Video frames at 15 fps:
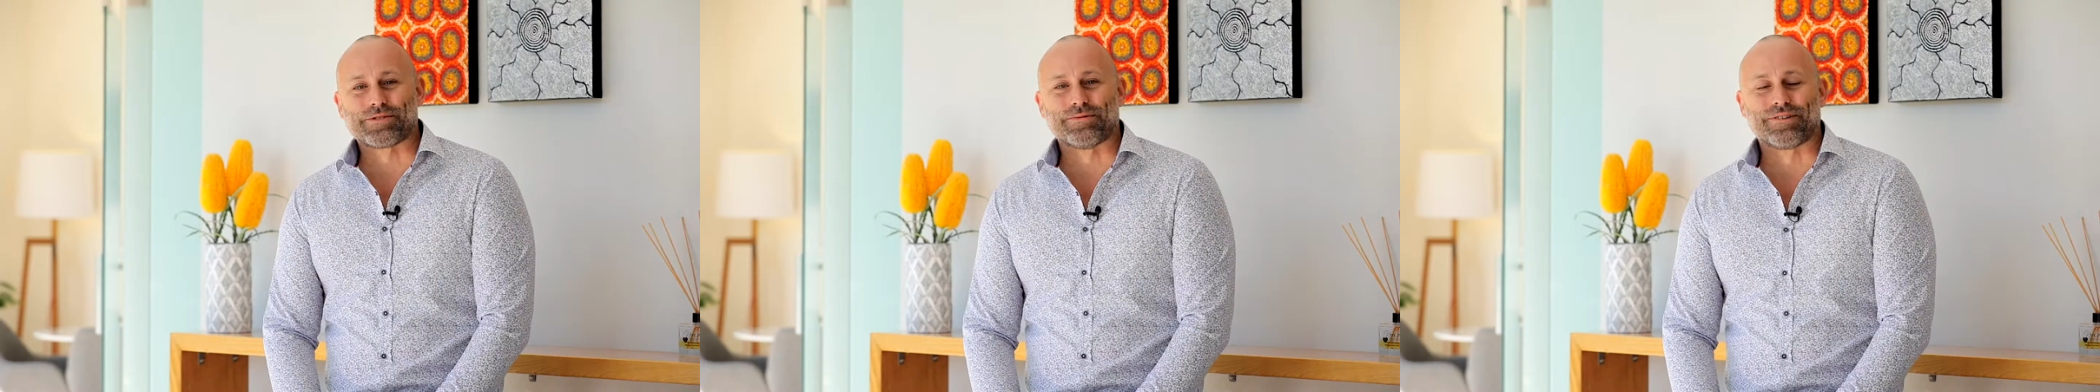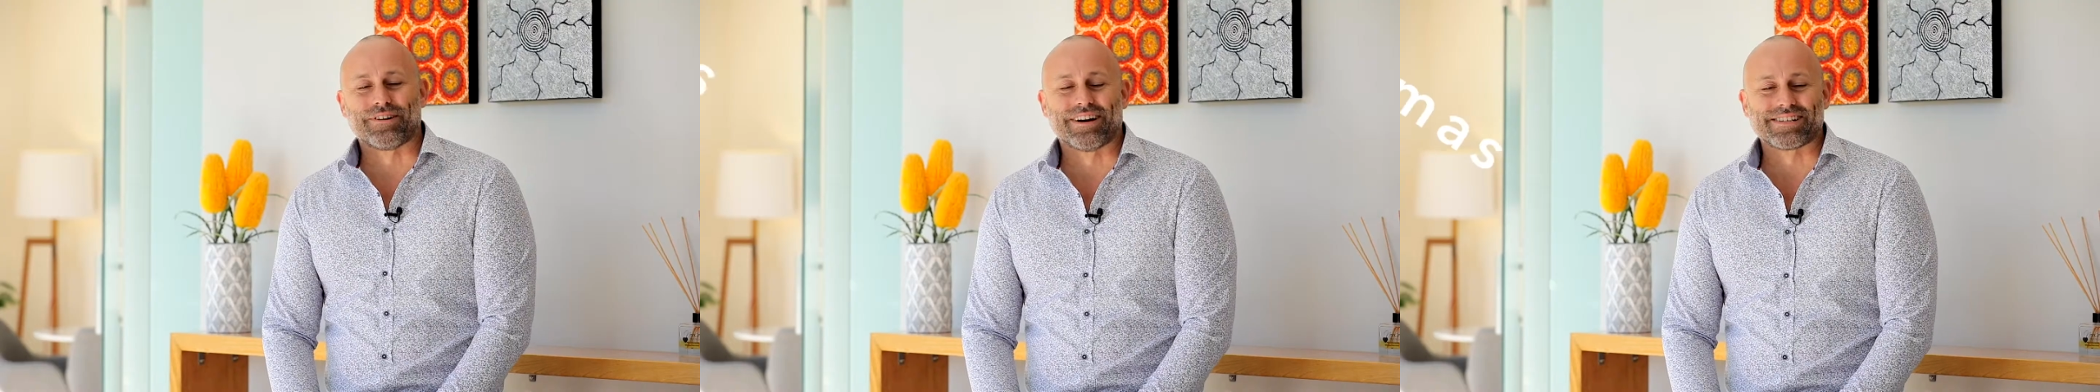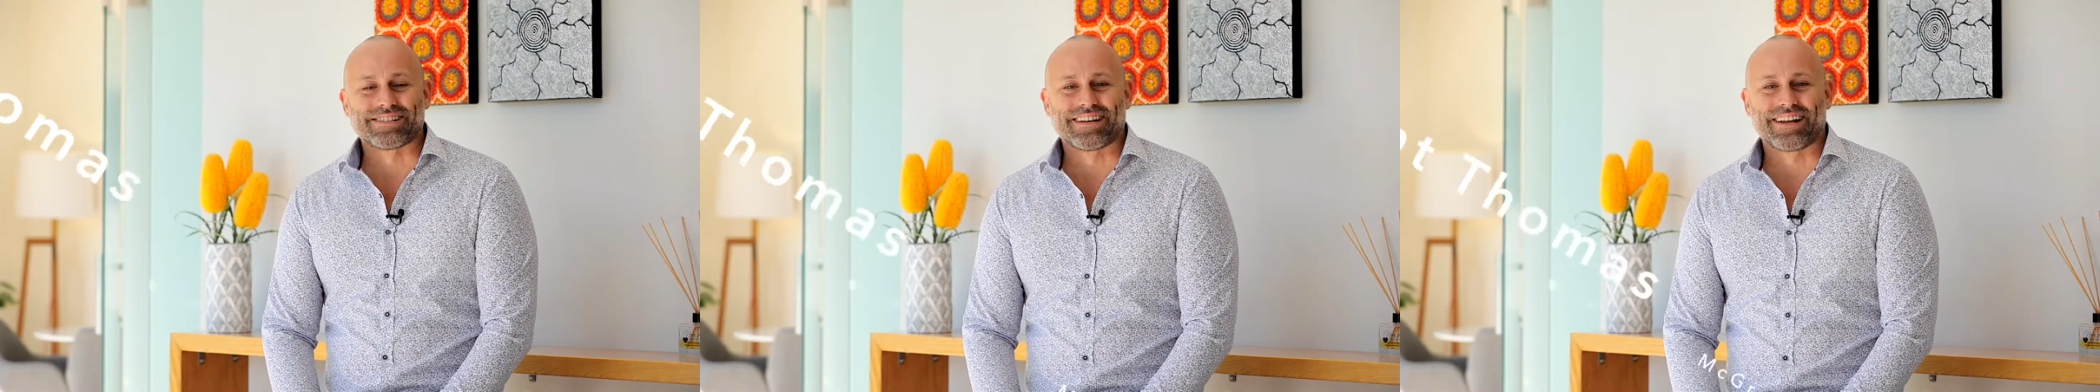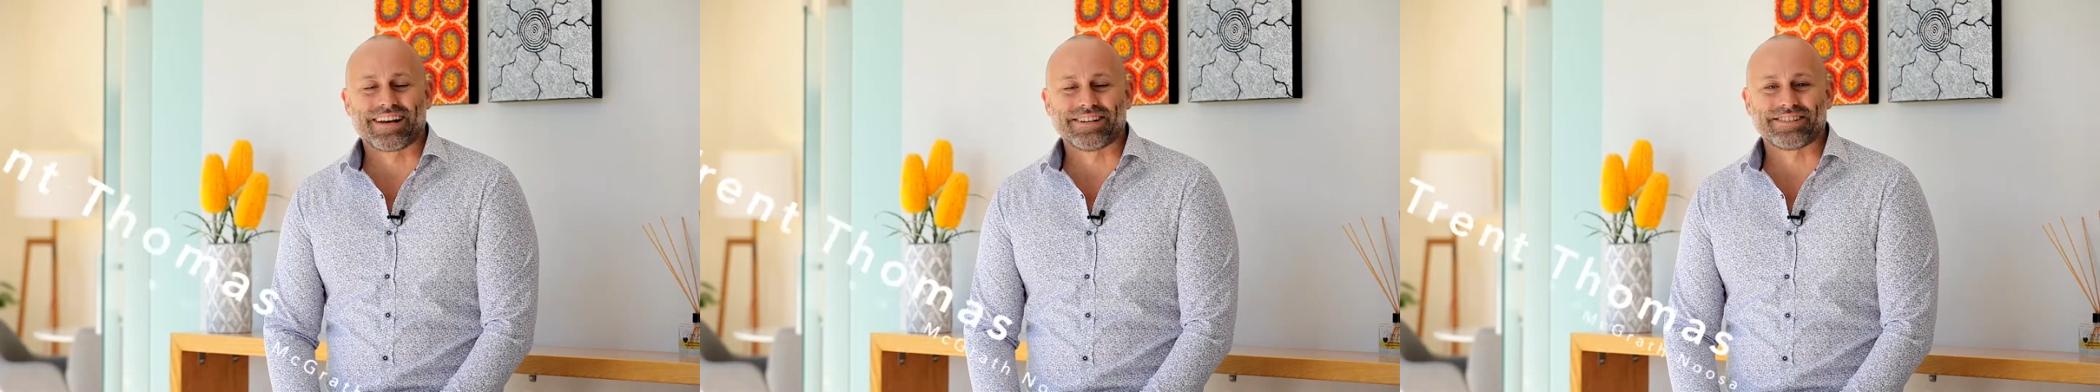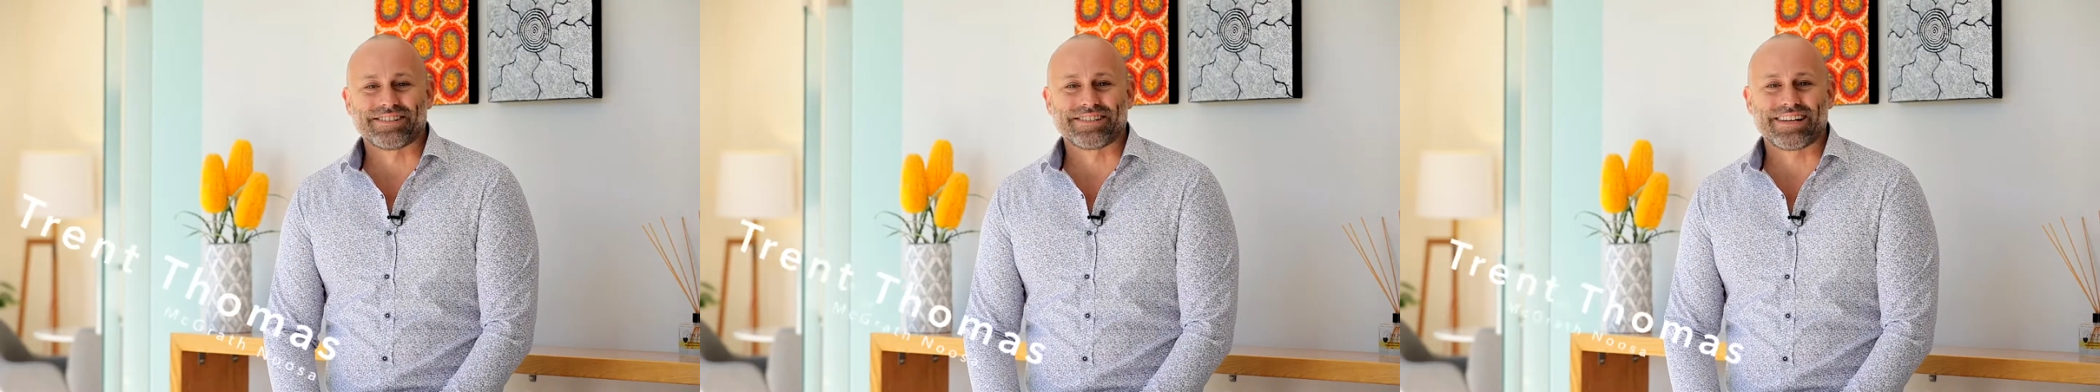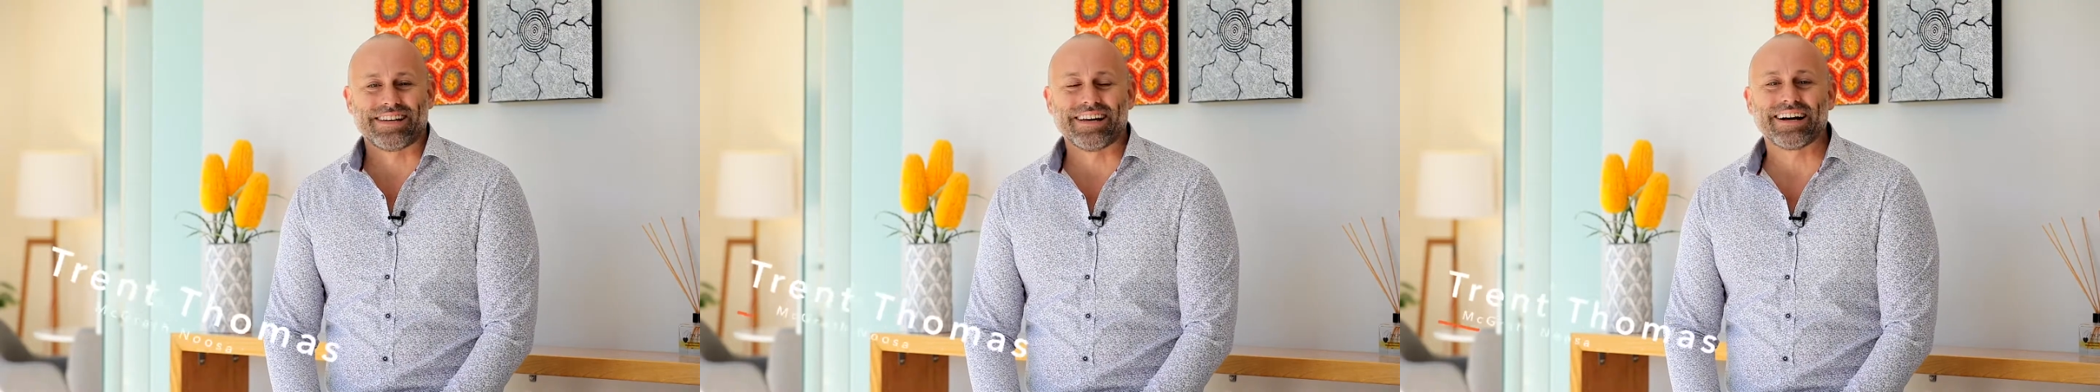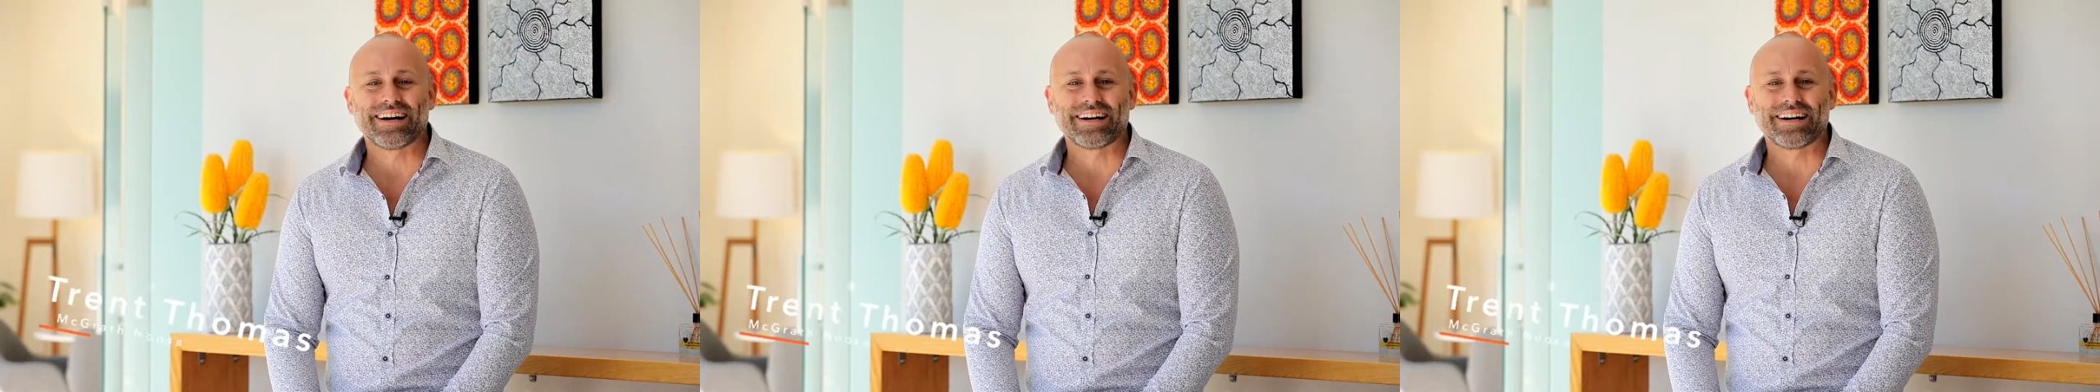from McGrath Start Agents here,